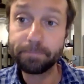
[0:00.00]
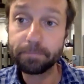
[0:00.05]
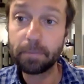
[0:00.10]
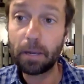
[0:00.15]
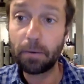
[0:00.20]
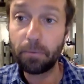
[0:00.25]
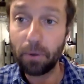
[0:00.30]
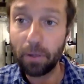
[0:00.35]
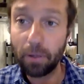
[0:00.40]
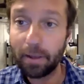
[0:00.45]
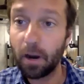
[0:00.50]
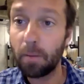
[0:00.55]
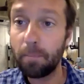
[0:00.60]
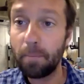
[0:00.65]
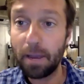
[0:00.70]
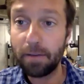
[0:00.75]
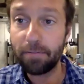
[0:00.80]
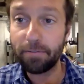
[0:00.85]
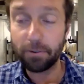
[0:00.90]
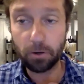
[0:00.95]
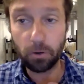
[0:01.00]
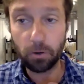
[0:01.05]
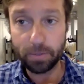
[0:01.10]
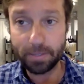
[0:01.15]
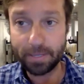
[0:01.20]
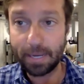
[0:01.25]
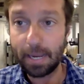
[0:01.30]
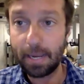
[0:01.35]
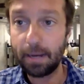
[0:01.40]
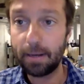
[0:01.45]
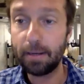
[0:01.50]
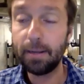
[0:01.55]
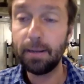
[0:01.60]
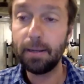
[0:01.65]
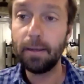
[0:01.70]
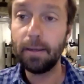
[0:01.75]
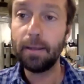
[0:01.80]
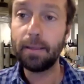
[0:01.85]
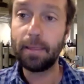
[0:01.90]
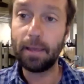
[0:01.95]
They really are made for cuisine.
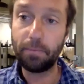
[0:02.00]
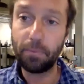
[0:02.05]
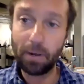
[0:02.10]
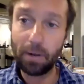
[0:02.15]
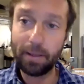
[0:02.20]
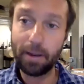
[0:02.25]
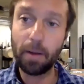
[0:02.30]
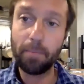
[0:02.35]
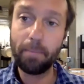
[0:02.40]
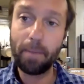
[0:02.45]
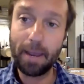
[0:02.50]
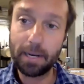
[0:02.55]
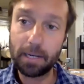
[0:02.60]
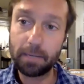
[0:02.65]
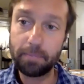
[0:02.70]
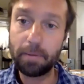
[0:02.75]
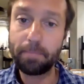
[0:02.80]
They really are made to be